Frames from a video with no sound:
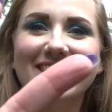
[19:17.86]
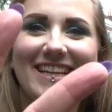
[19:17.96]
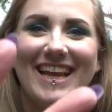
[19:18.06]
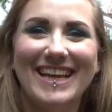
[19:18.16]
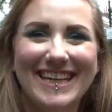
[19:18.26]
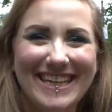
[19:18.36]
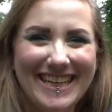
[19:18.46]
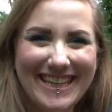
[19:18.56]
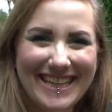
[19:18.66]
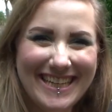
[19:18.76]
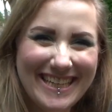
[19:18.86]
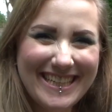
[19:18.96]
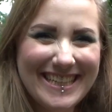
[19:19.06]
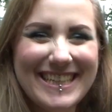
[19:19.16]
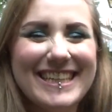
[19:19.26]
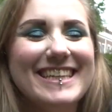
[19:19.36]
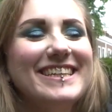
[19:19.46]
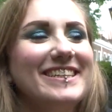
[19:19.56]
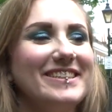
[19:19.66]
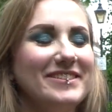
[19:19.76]

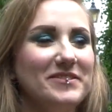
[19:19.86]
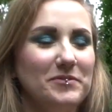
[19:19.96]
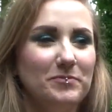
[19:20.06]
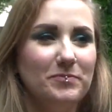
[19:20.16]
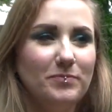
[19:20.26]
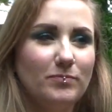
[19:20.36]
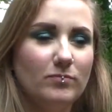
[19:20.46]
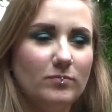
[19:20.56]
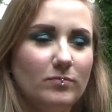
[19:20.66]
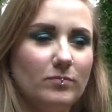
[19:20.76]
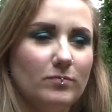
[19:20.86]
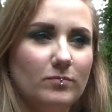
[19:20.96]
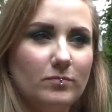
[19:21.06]
This person isn't speaking.